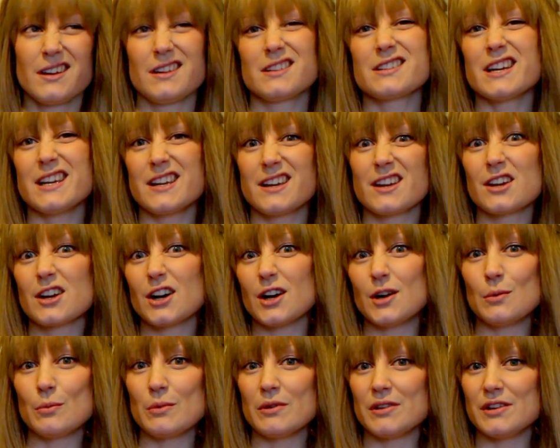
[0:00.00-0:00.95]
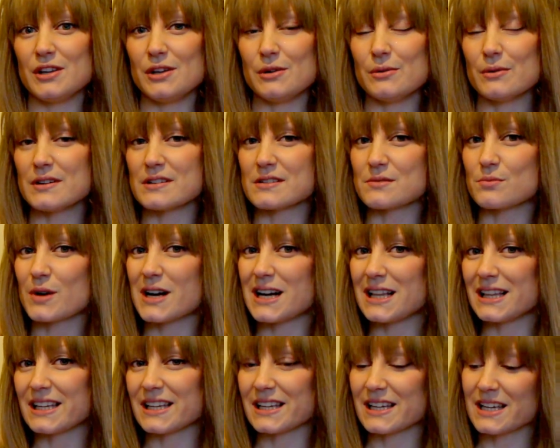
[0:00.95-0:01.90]
take a coat with you as
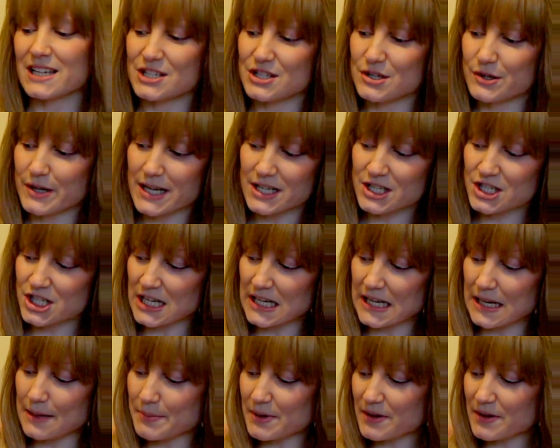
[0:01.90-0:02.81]
well in case you get chilly.